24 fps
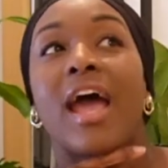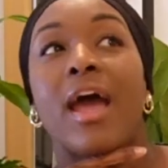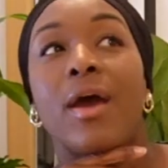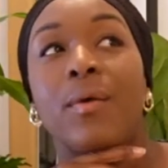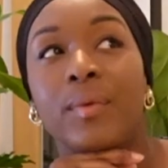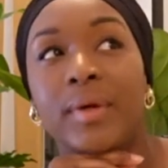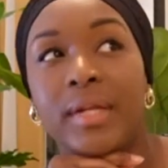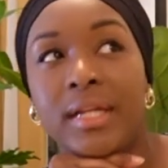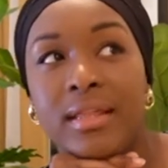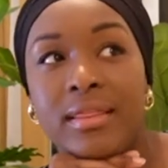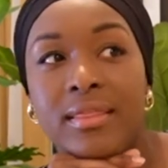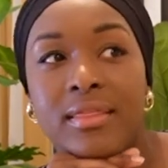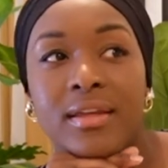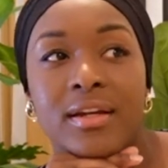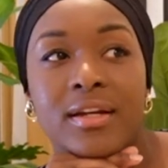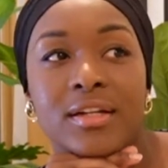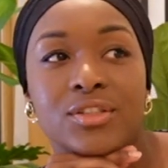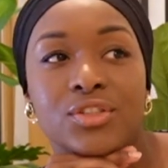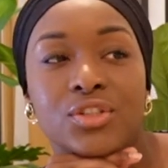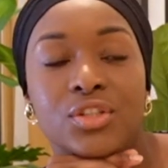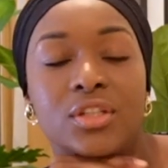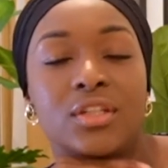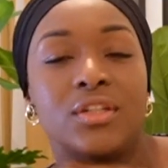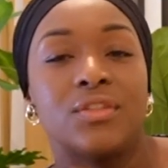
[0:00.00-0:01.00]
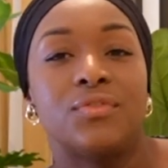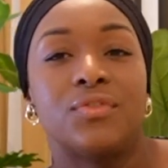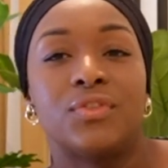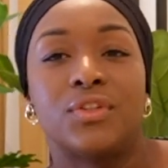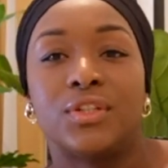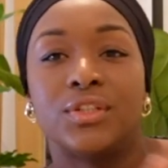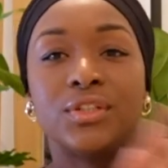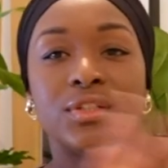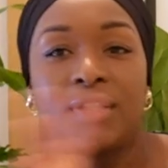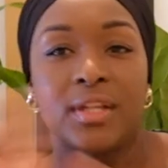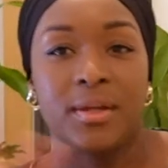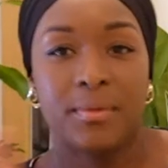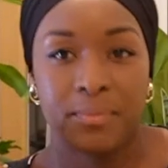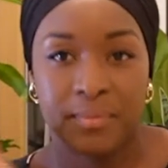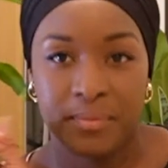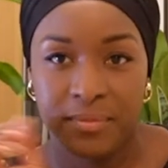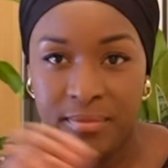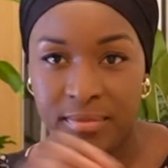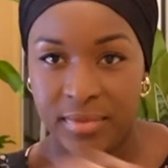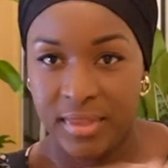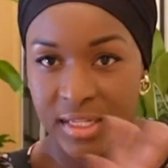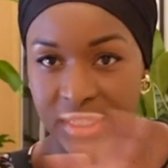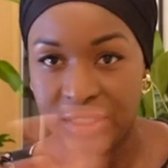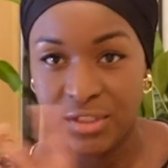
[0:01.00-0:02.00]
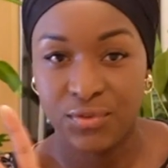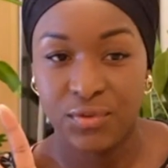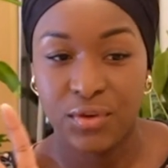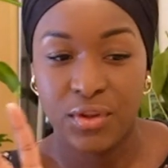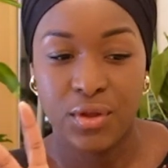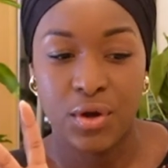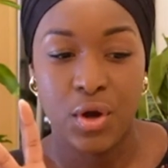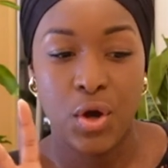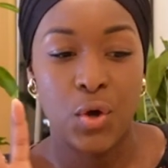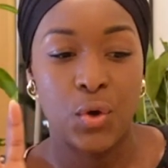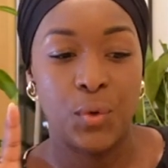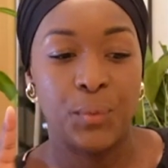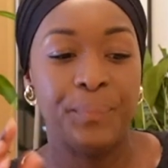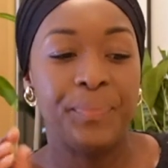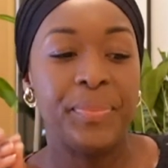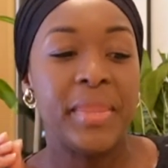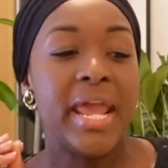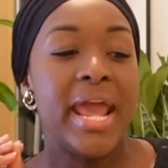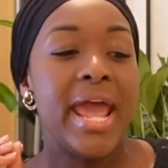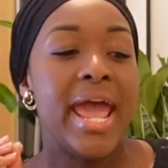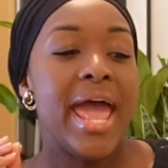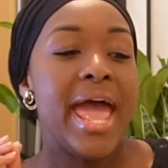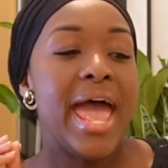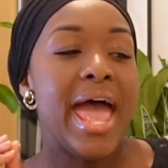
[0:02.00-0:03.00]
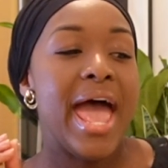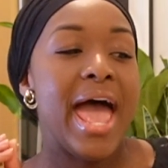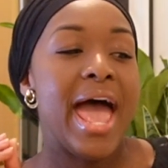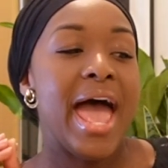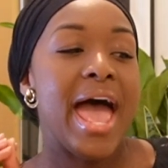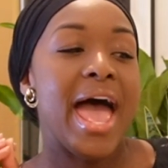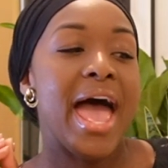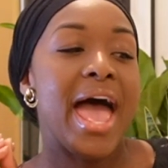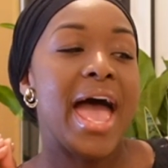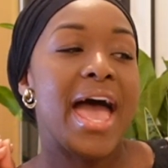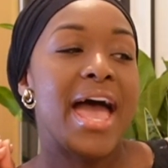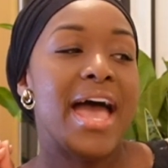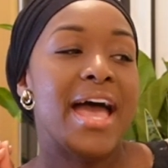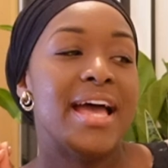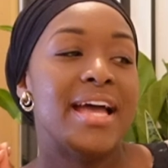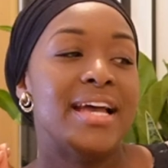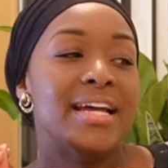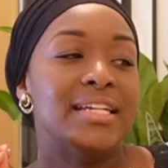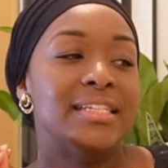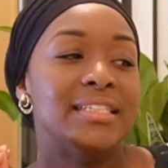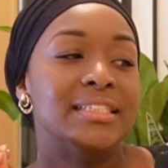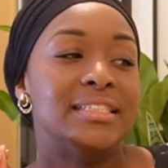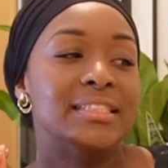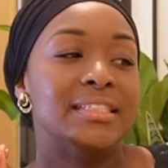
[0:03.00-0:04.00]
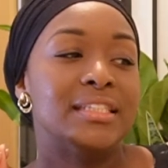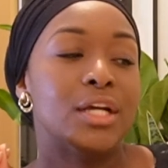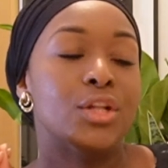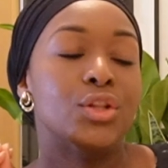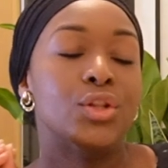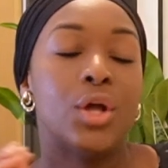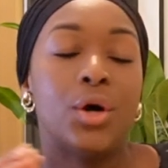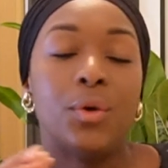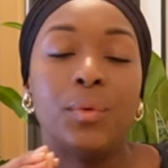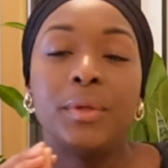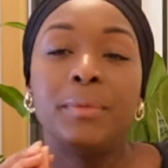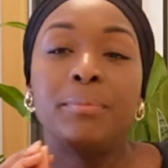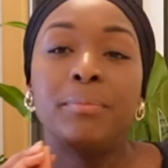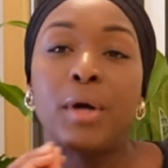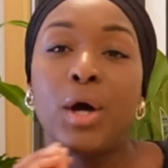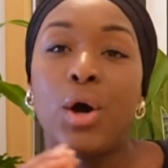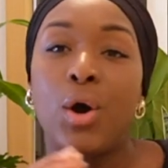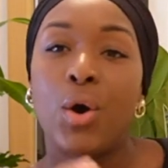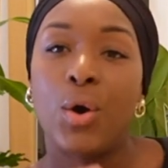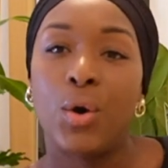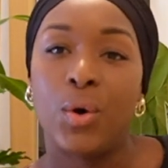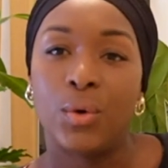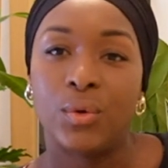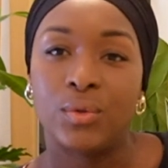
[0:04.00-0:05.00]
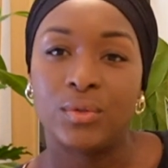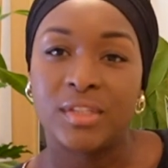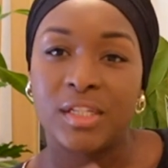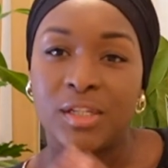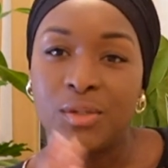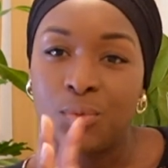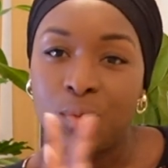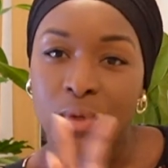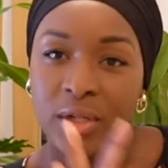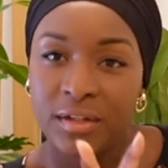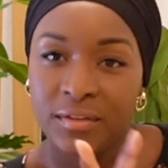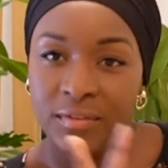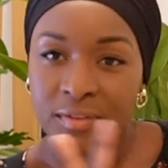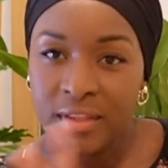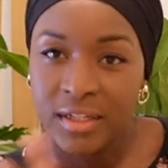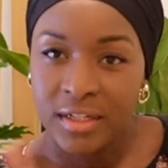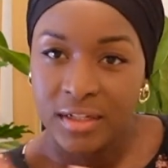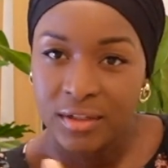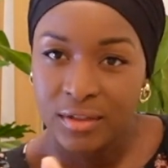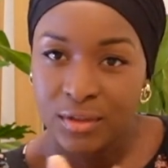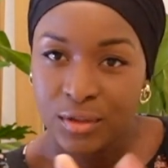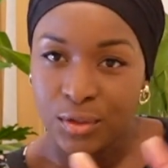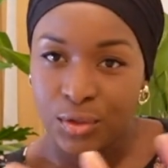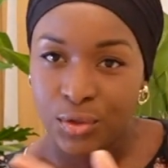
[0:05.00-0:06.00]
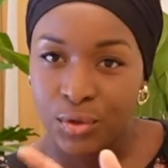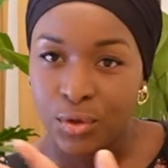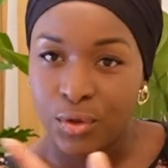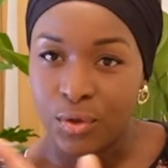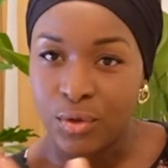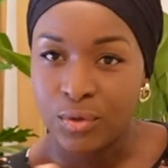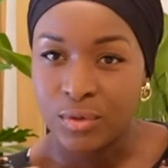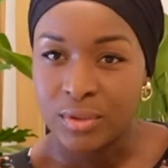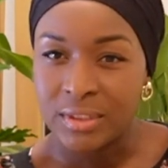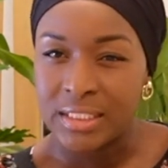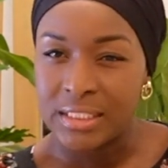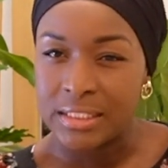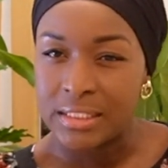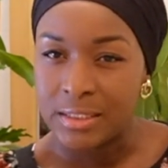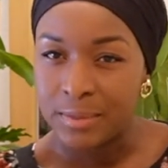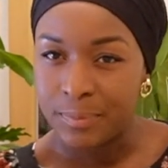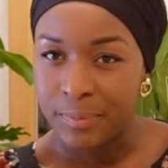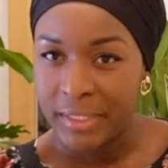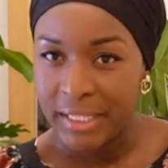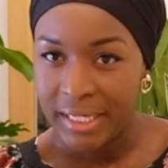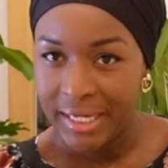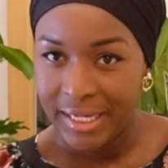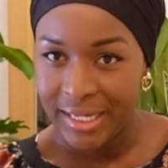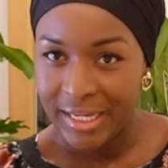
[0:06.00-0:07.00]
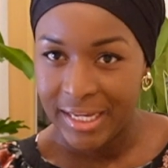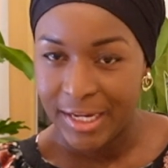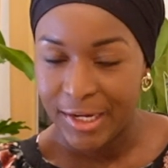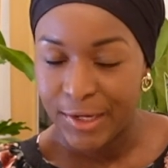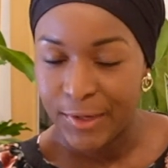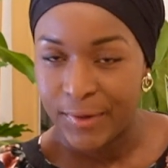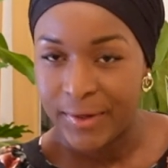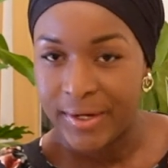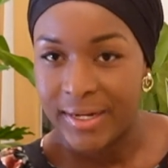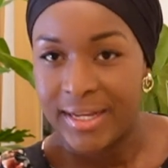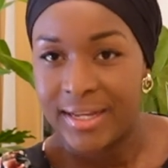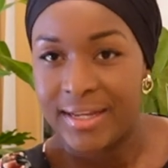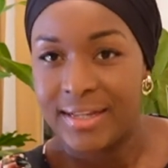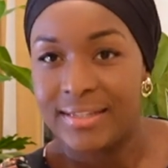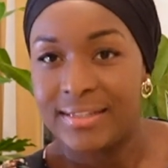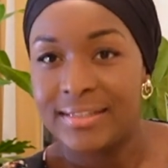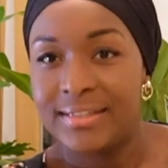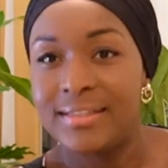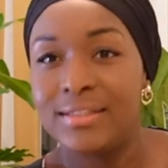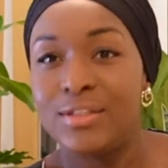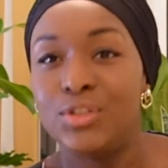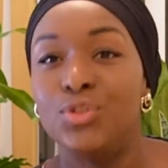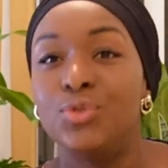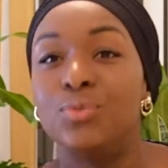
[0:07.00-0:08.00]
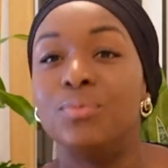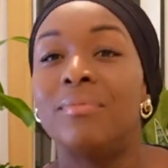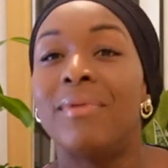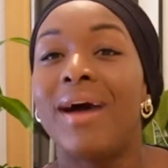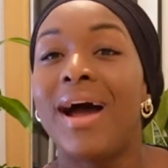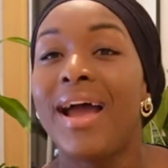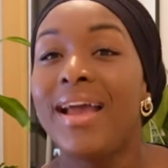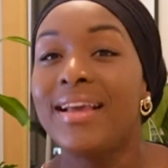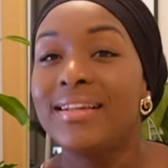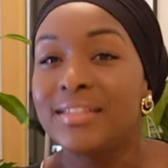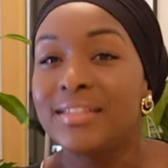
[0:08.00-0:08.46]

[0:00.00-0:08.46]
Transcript: I went in there to look for some things for the home. And lo and behold, in one of their little display areas, to my